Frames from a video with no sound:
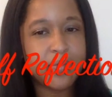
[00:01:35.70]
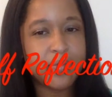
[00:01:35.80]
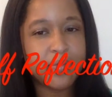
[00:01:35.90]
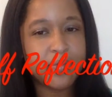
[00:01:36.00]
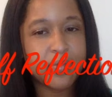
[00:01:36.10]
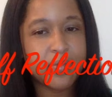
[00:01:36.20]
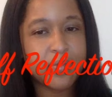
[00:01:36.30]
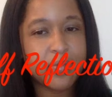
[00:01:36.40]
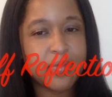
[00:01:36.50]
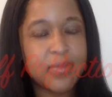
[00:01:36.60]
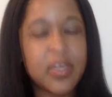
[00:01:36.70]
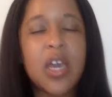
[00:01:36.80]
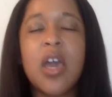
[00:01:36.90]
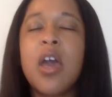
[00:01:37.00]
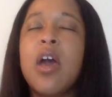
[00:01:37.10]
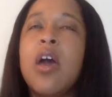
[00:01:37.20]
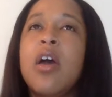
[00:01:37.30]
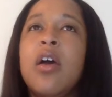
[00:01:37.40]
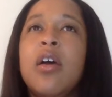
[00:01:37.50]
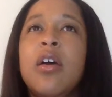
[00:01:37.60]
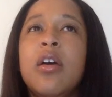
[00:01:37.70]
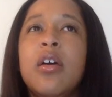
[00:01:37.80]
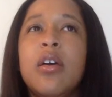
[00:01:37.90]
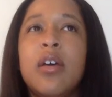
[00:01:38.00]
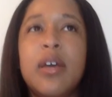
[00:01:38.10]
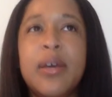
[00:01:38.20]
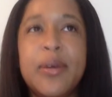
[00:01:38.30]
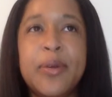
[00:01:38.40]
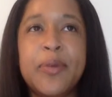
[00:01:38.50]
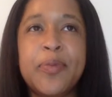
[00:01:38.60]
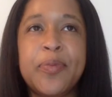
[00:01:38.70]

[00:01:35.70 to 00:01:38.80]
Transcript: [no speech]